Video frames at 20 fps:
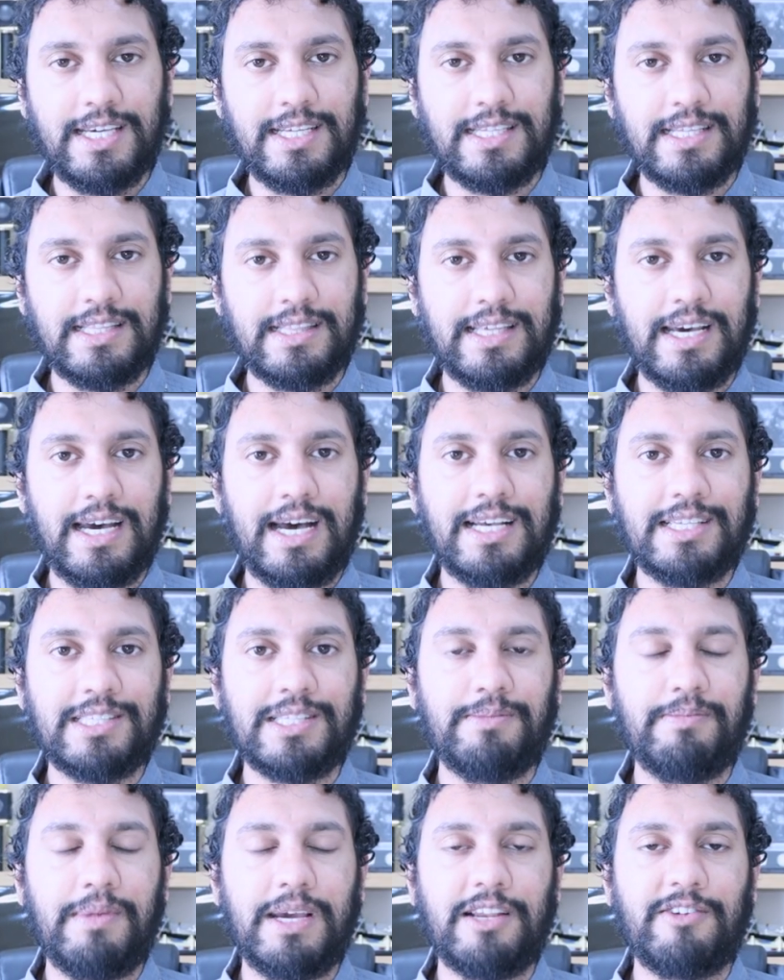they did that, as
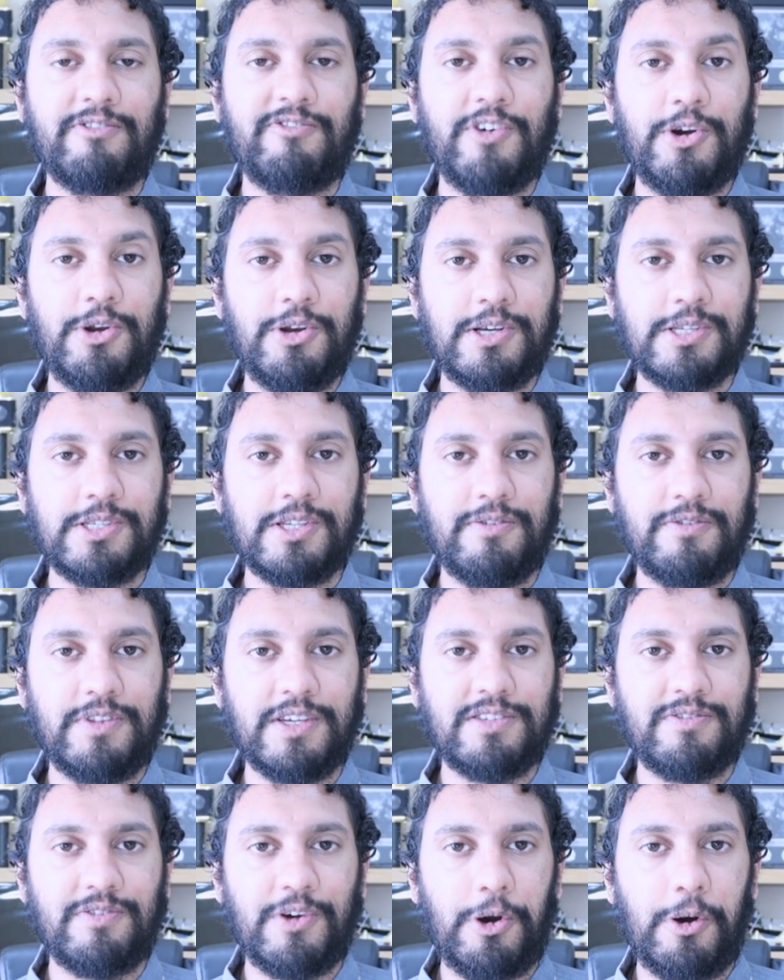the main focus of
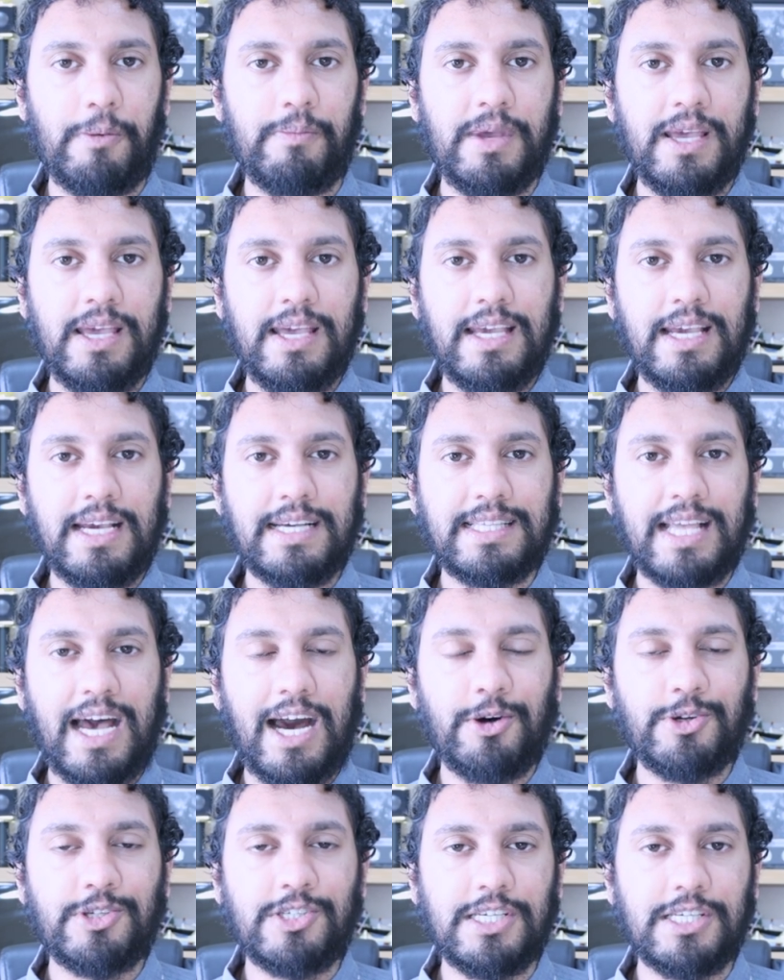this film is
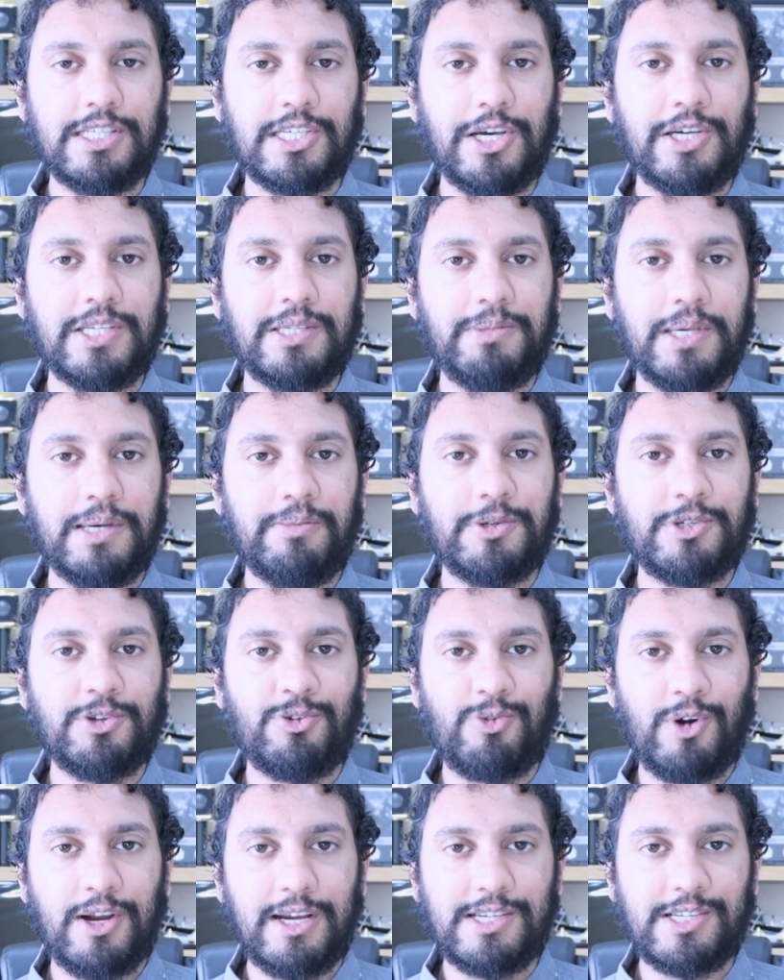how she is going to be able to
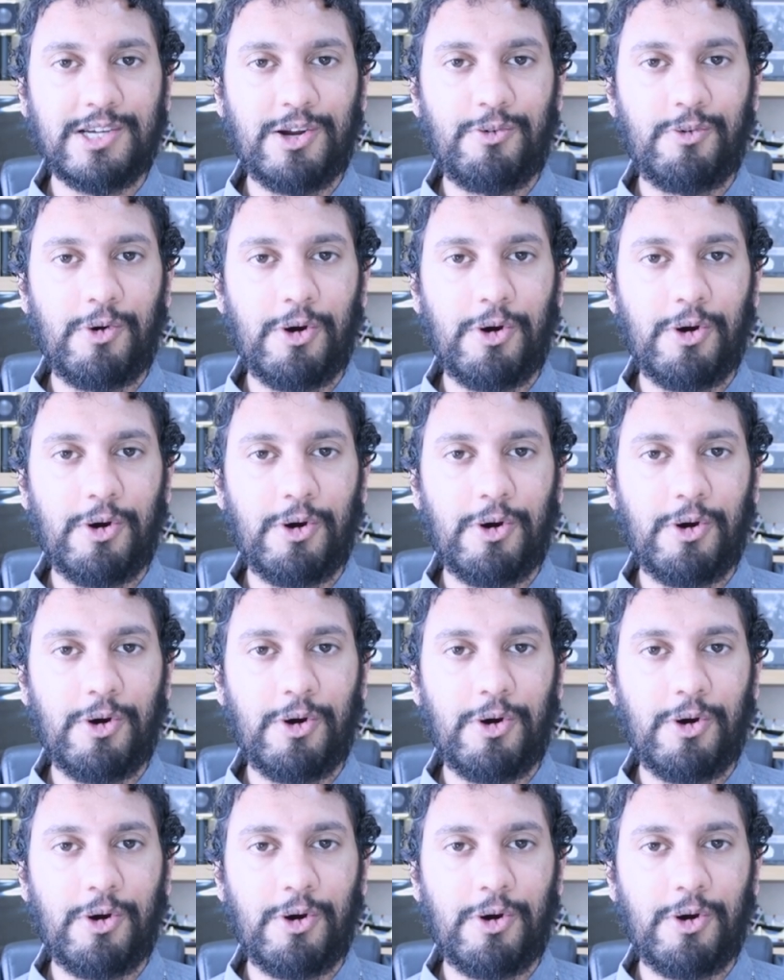right her